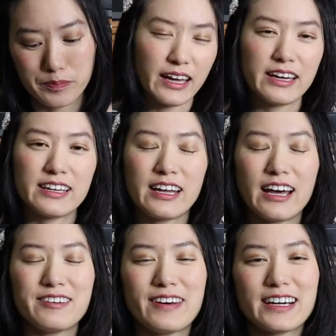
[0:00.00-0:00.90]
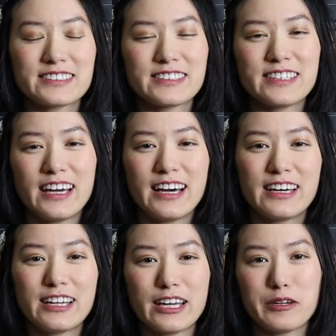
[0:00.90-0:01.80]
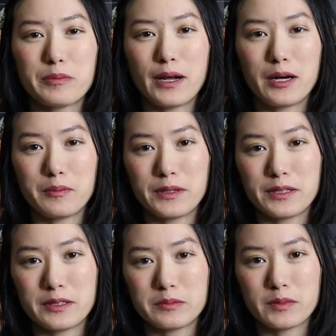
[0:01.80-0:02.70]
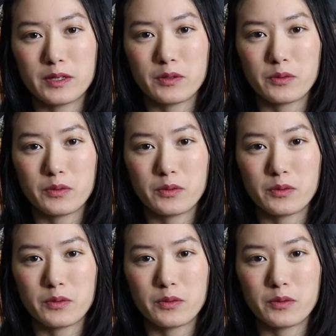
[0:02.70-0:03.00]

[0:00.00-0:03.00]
And I've actually had a problem